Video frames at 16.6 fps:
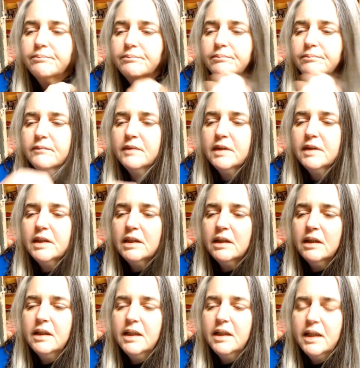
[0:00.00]
what do you
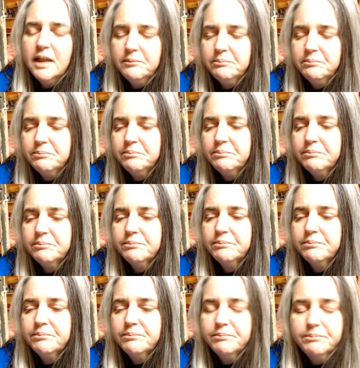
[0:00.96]
call that,
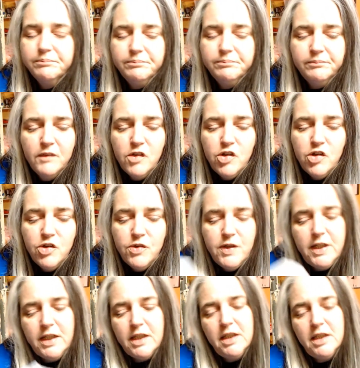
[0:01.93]

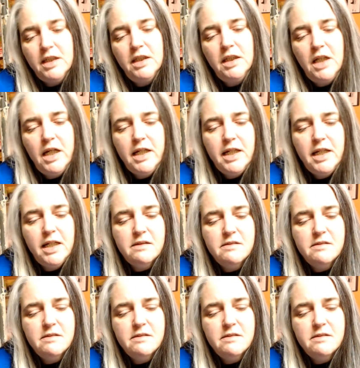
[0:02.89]
tunic, I guess.